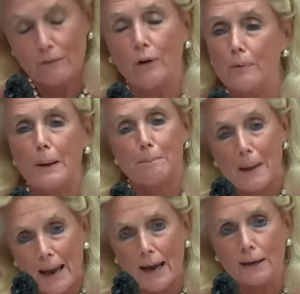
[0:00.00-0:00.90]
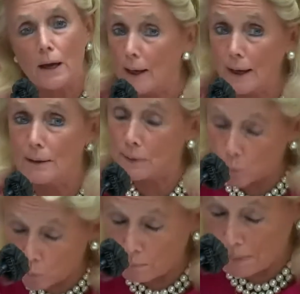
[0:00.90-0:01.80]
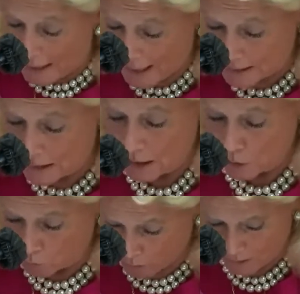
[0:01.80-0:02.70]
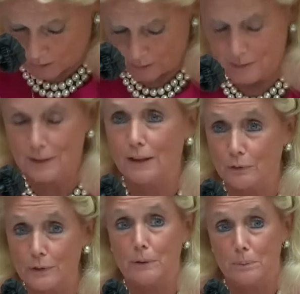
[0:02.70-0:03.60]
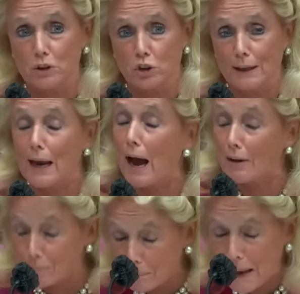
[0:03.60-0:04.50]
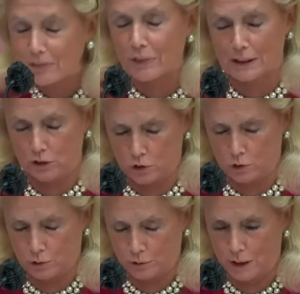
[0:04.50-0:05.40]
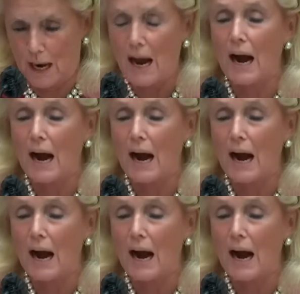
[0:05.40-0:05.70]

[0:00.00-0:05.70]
from the man-made crisis in Flint, Michigan. I've met these children.